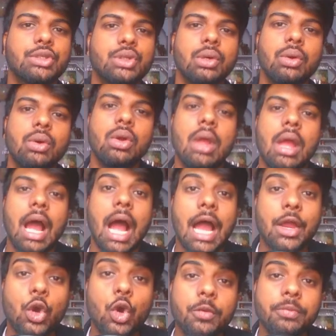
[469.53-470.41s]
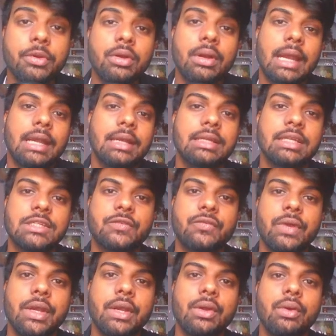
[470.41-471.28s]
So I hope you liked
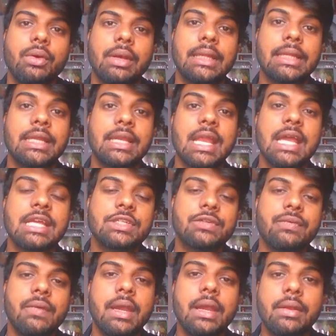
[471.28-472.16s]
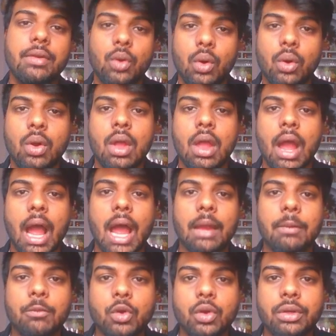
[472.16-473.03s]
this video. In the next video,
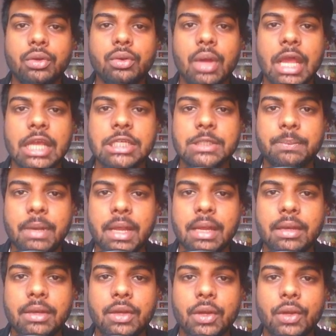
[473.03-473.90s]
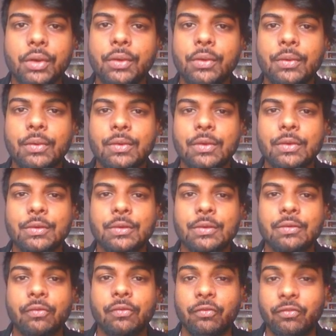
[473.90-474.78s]
I'm going to explain you,
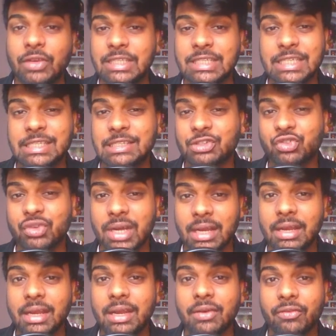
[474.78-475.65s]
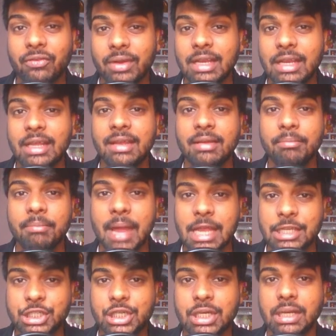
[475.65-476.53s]
which is really, really
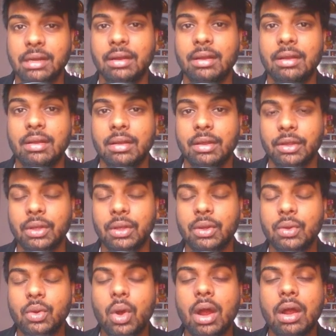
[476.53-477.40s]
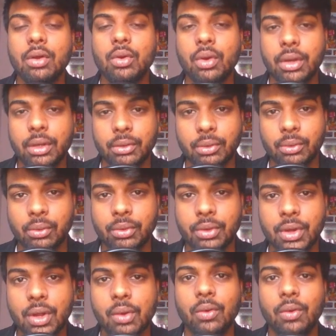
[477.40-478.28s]
magical. You are going to
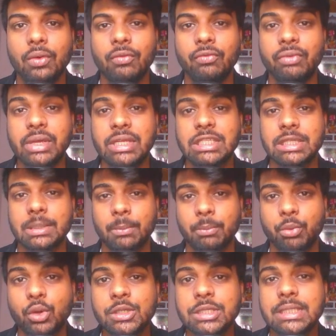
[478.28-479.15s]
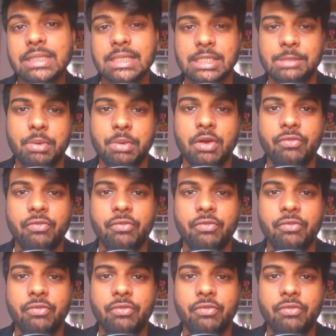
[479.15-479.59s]
know which post is